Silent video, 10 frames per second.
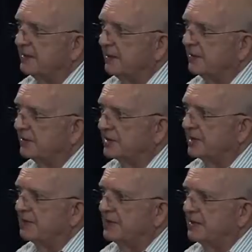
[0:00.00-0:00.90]
And the
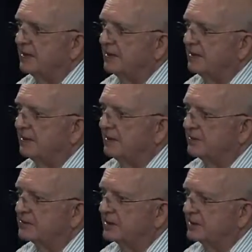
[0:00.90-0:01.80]
Taliban,
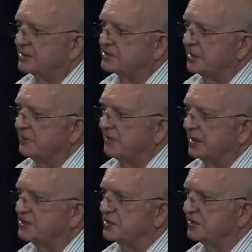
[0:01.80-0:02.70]
it's against their
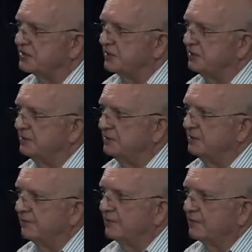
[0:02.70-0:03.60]
religion
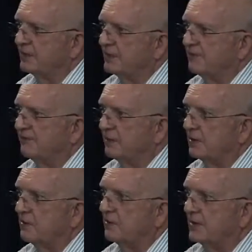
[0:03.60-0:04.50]
for
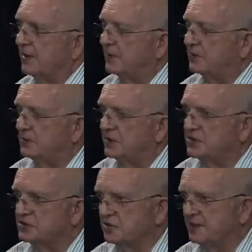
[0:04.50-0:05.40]
their own people to
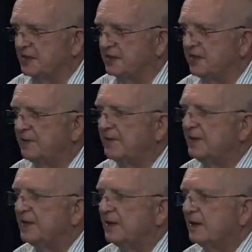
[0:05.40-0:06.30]
consume it.
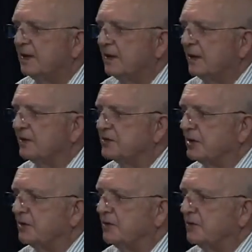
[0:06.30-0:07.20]
And
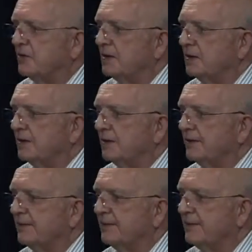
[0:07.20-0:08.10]

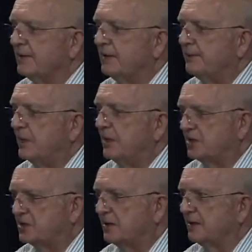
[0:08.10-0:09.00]
so the
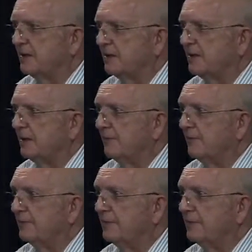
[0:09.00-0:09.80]
production of